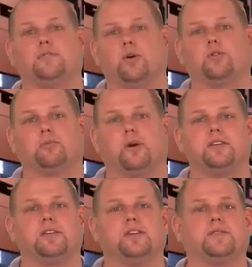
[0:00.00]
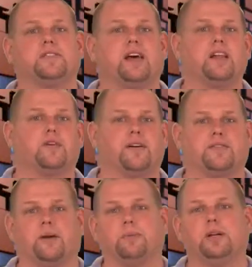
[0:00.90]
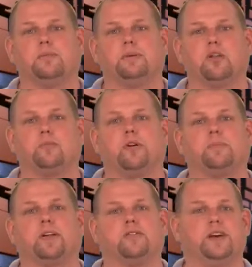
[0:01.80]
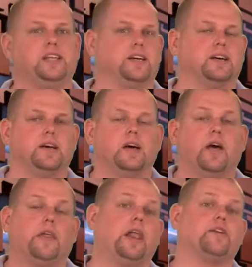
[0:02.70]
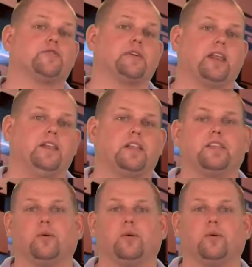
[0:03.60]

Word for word: wrote the president of the telegraph company in Pittsburgh, Pennsylvania. The letter stated that the